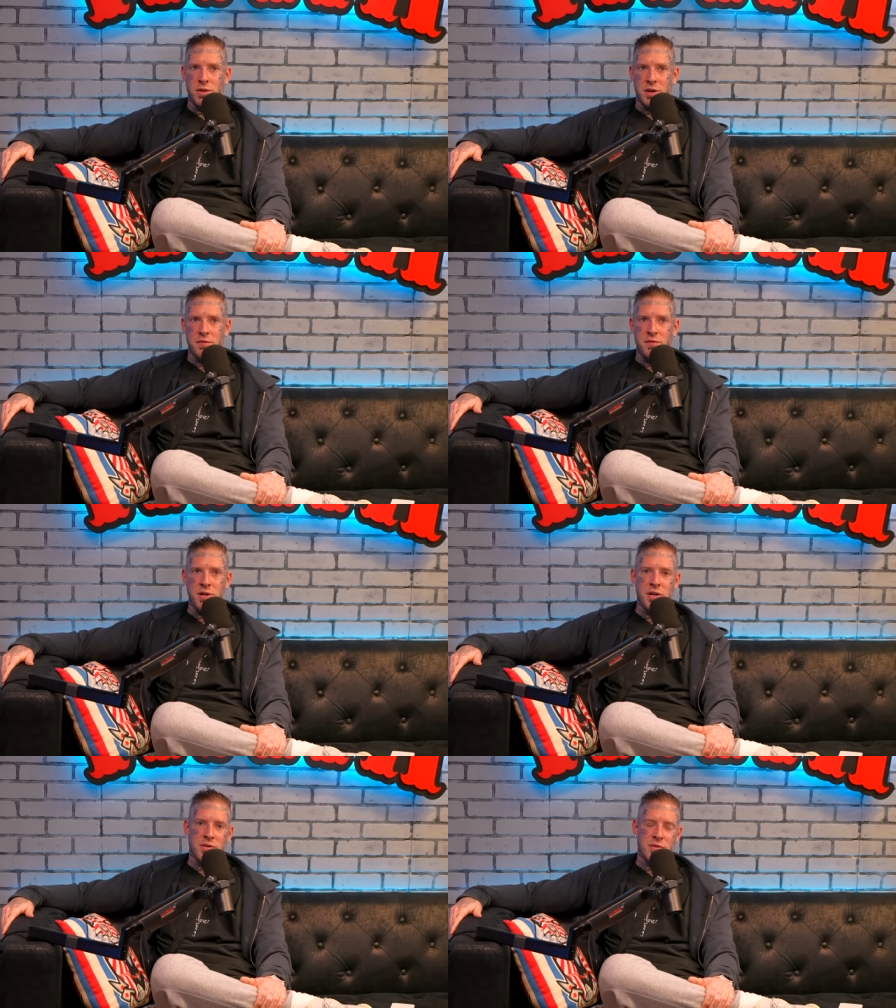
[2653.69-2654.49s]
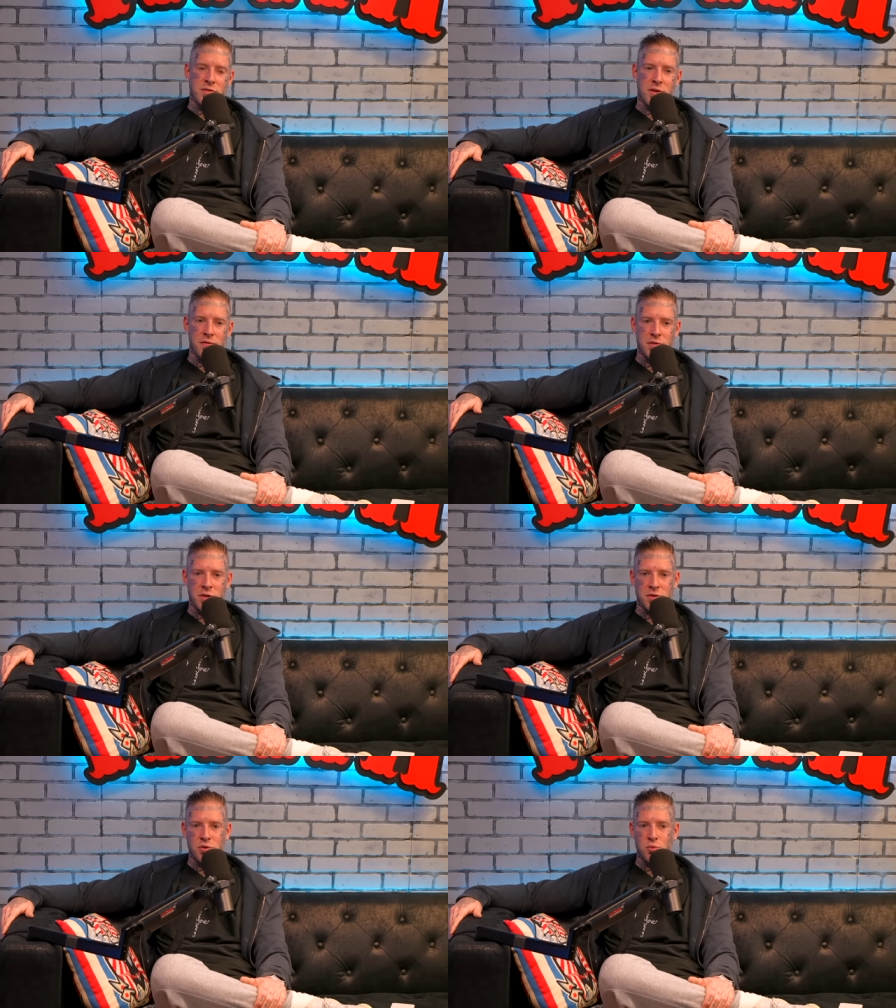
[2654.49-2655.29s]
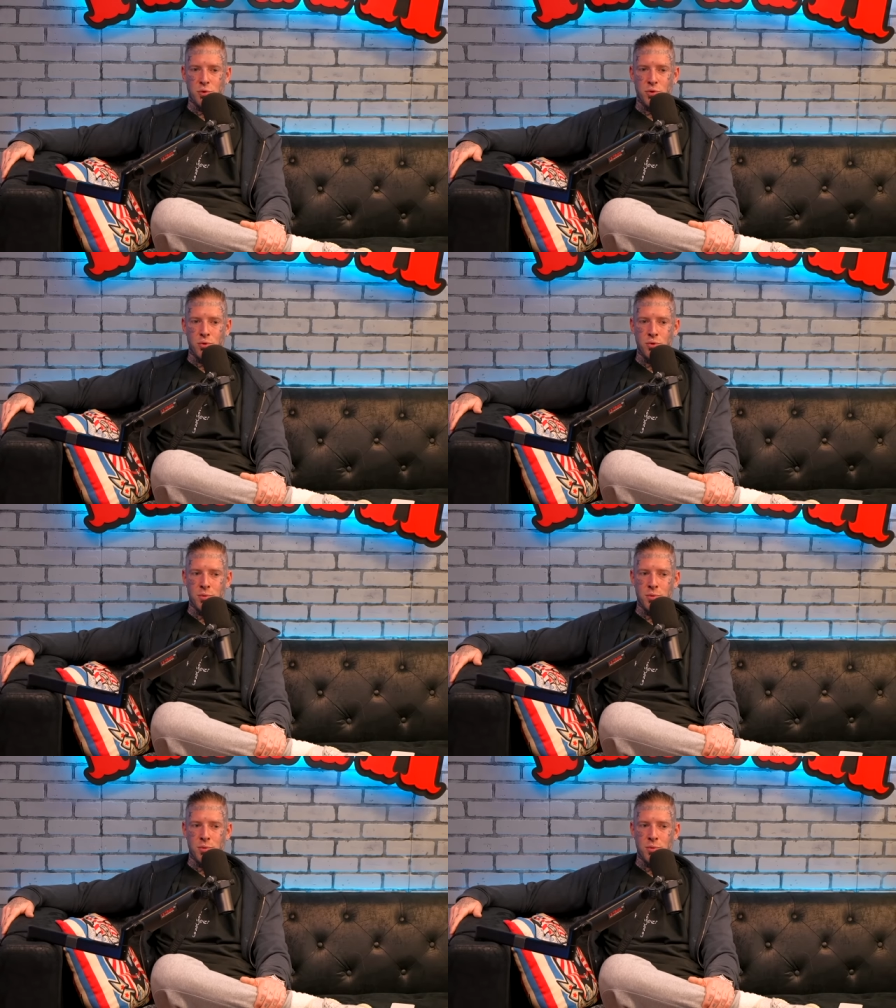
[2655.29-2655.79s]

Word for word: the convenience and stuff is like super cool.